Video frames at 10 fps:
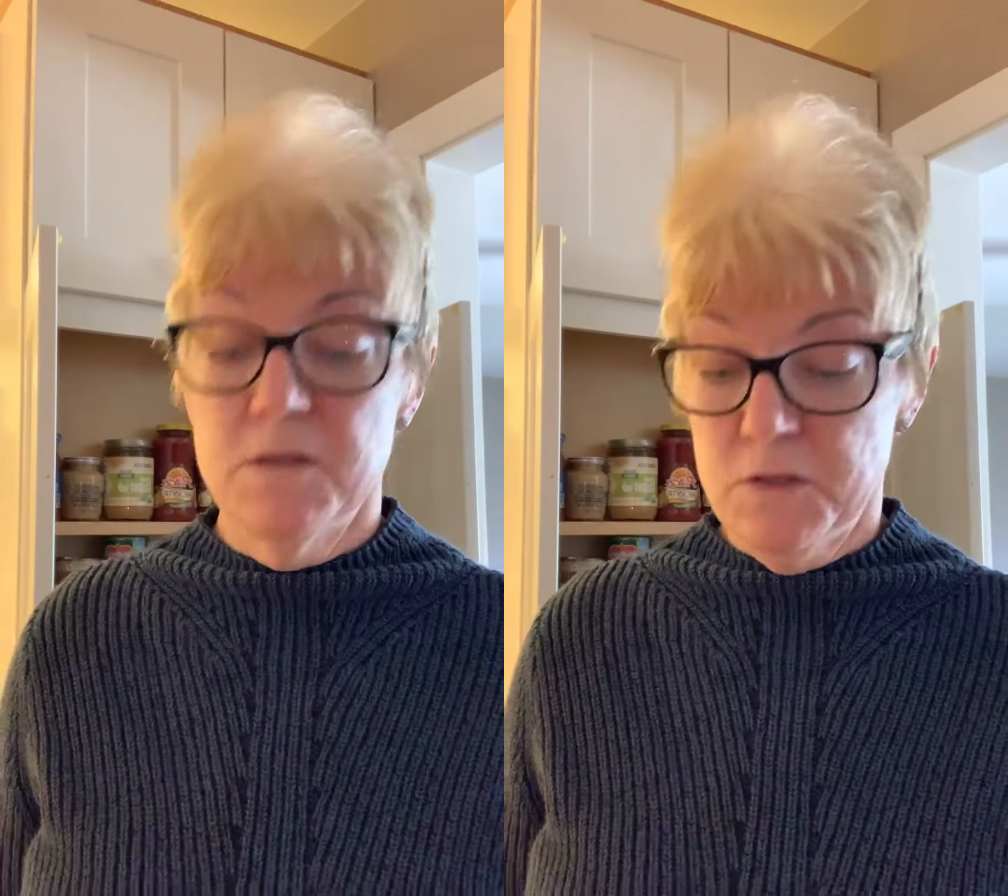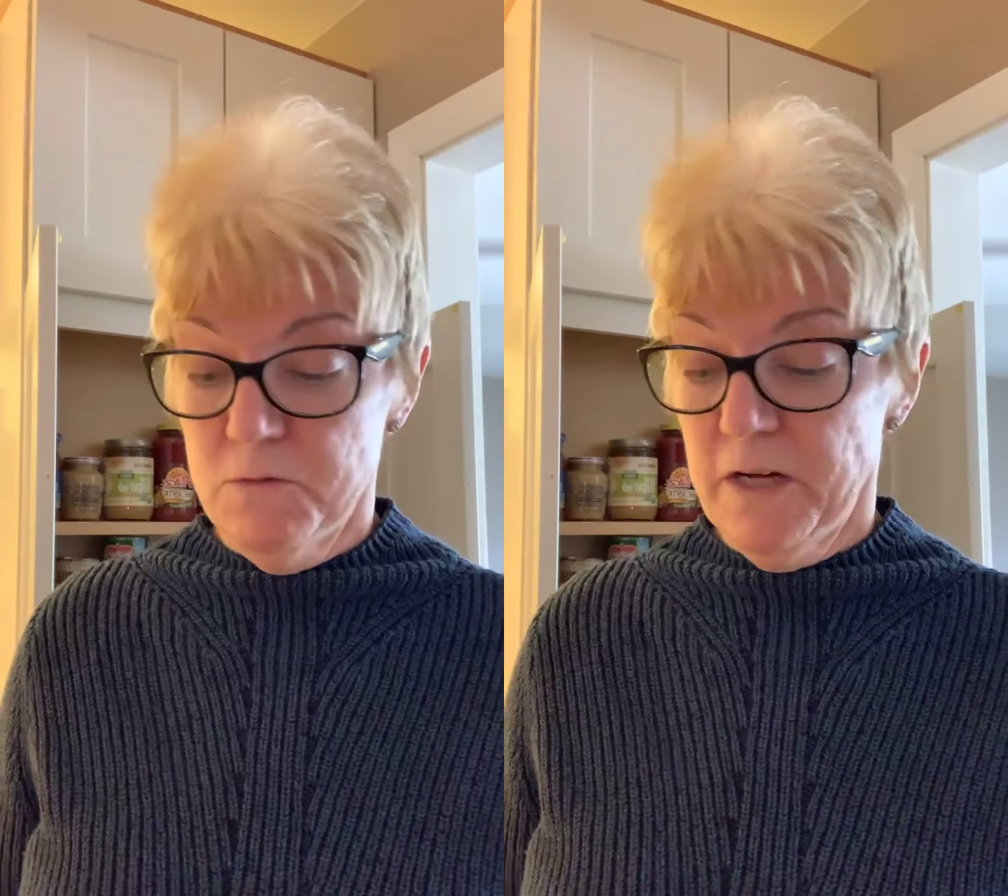
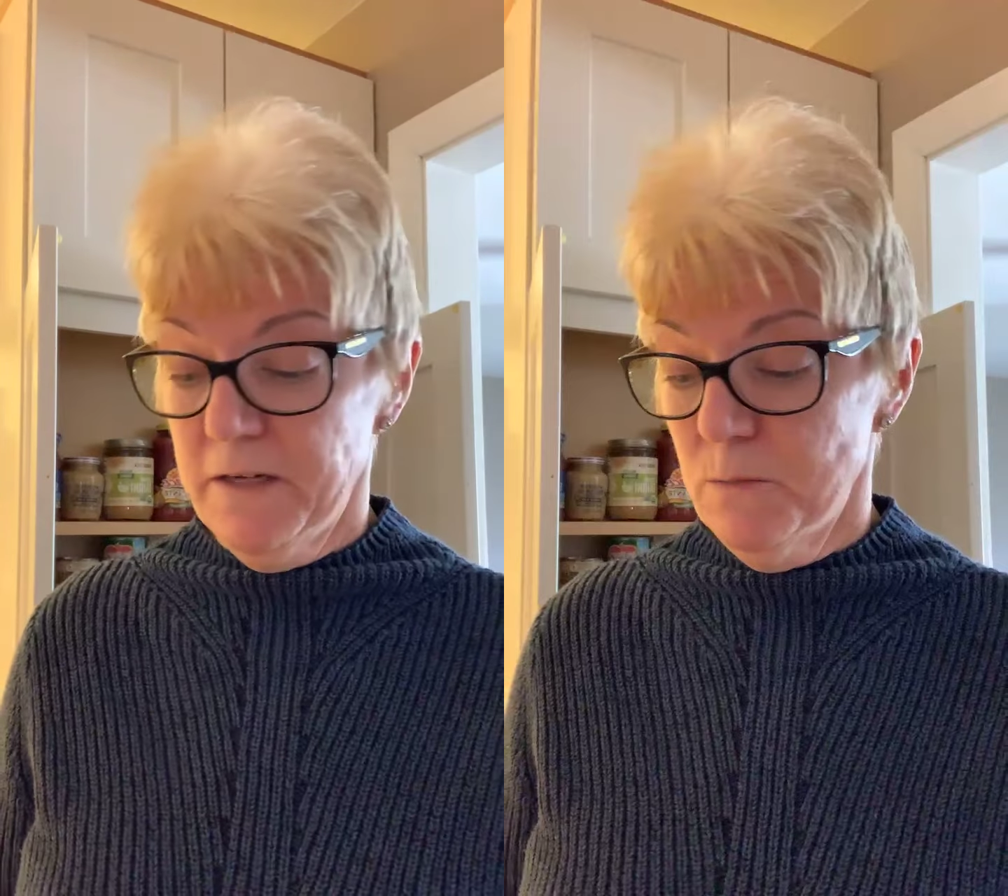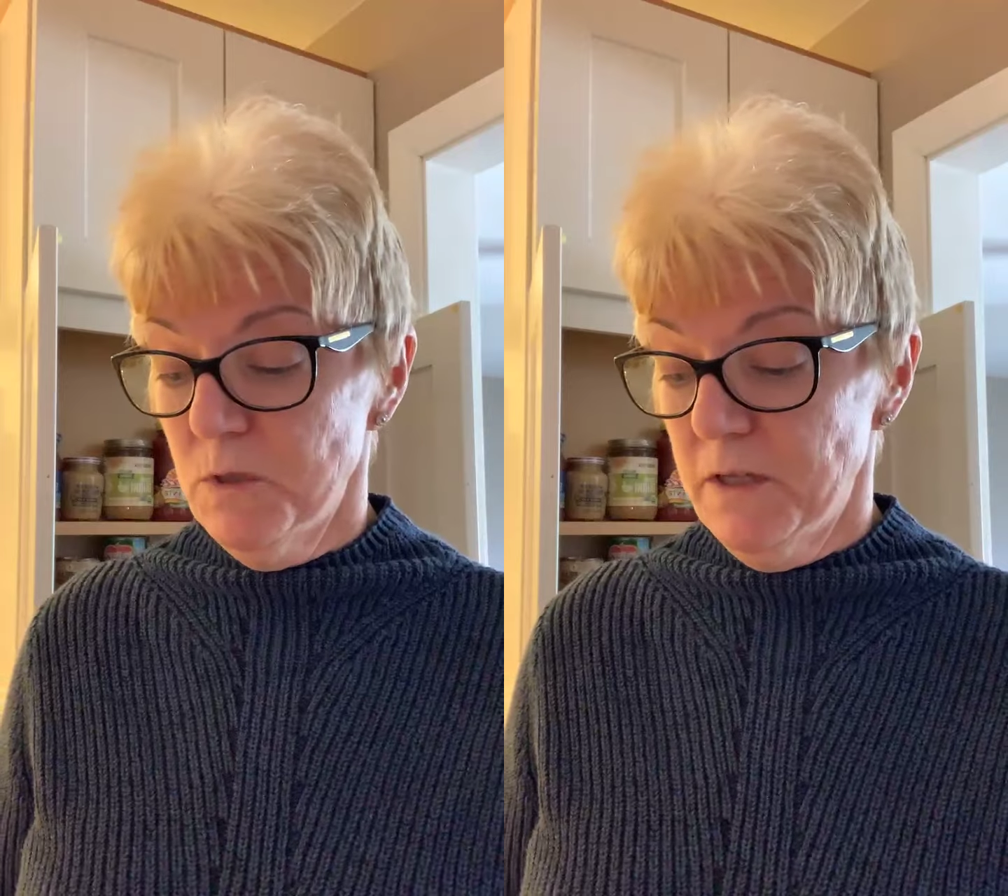
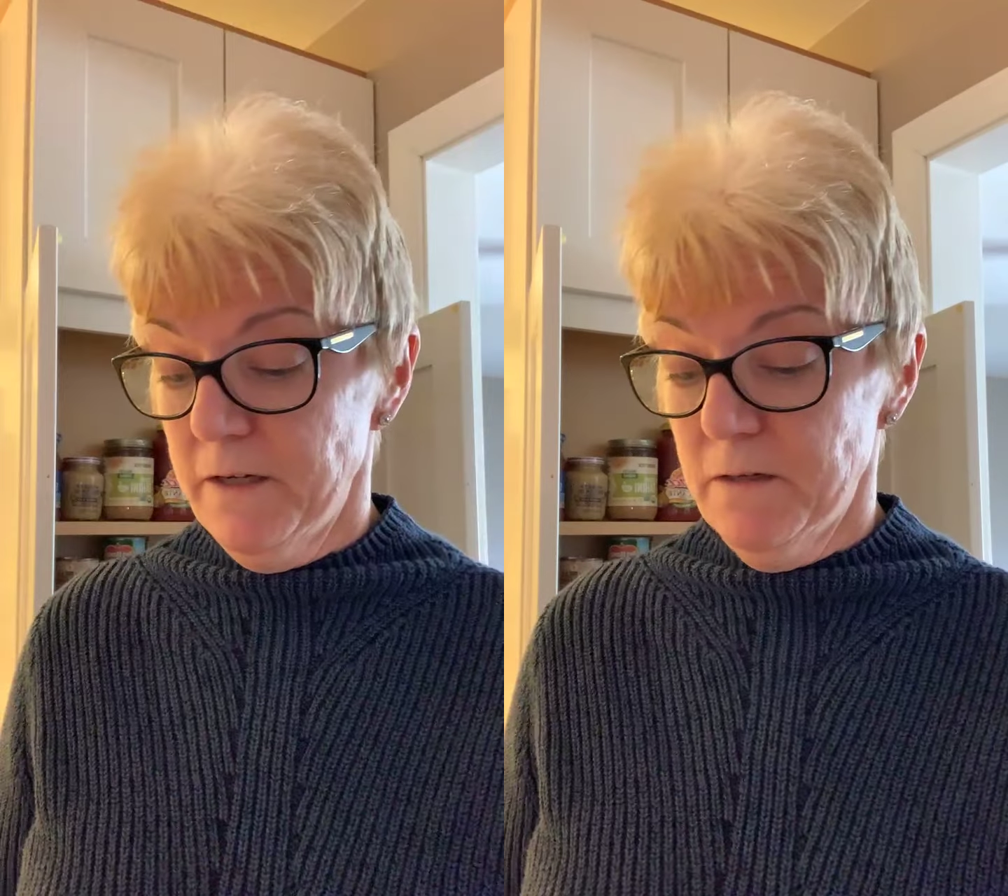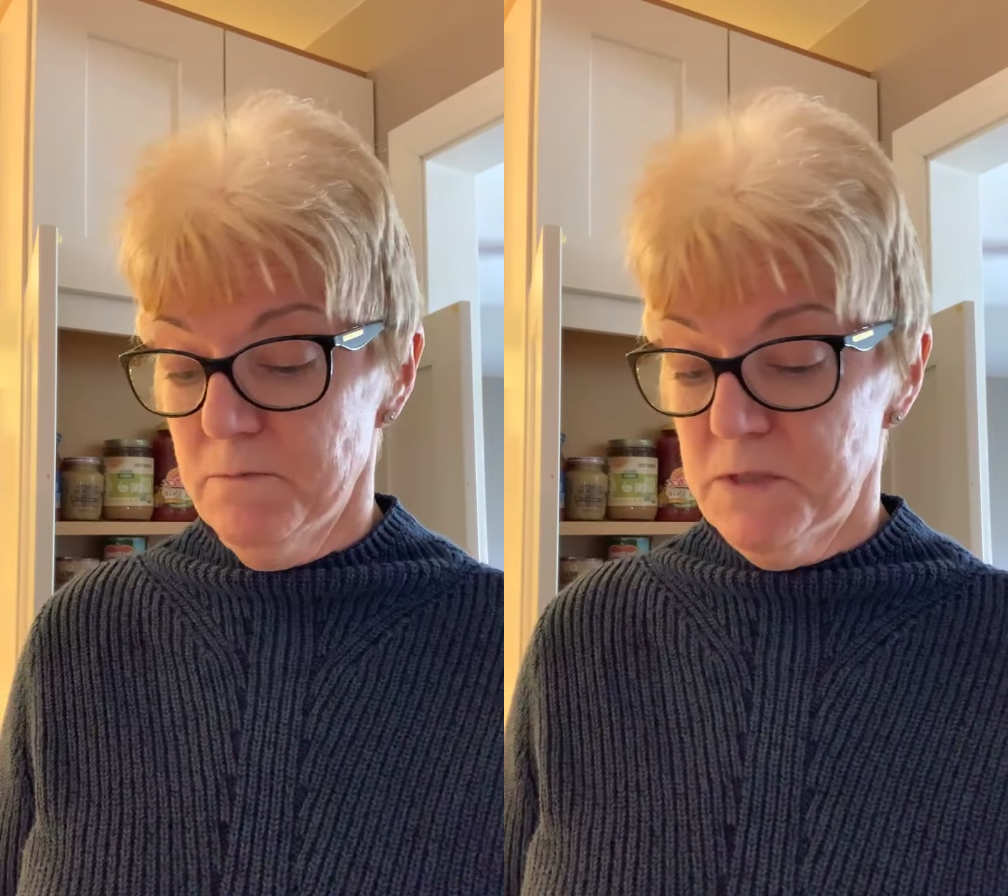donatable
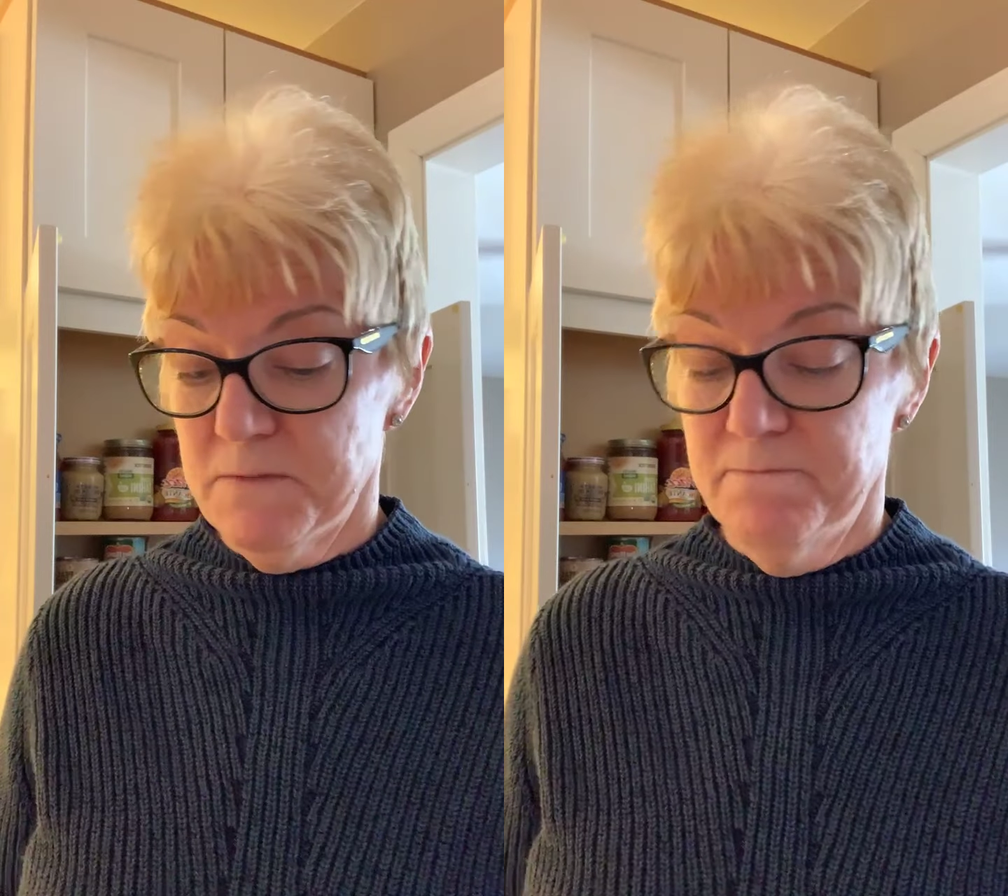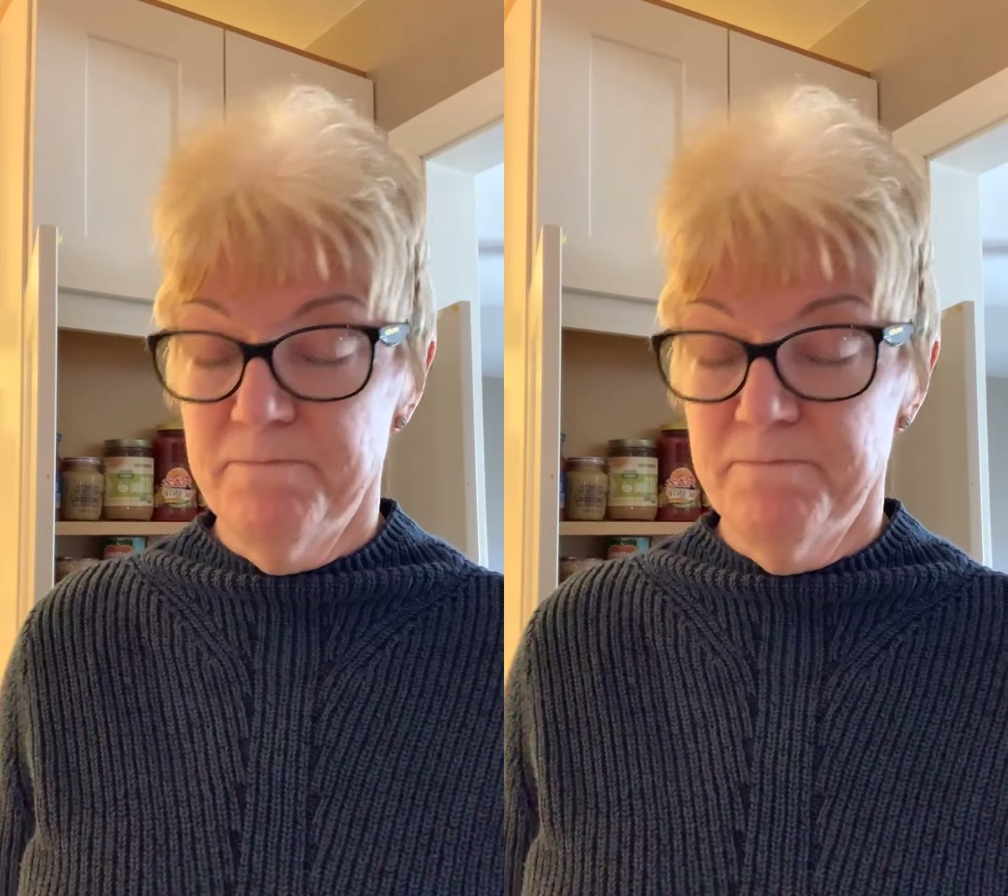items.